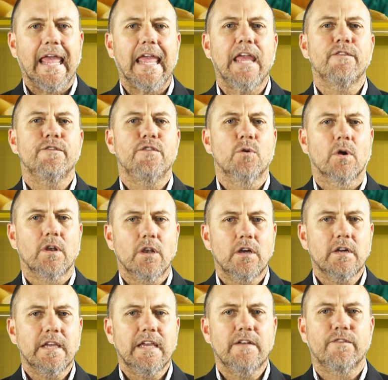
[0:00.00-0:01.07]
If you're
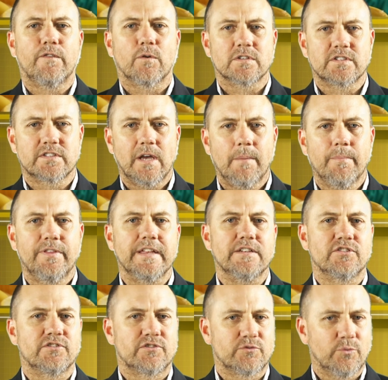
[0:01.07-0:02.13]
looking for something
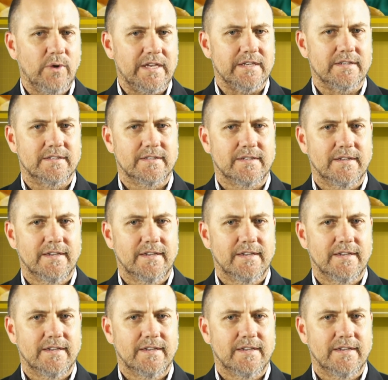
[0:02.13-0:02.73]
sweet,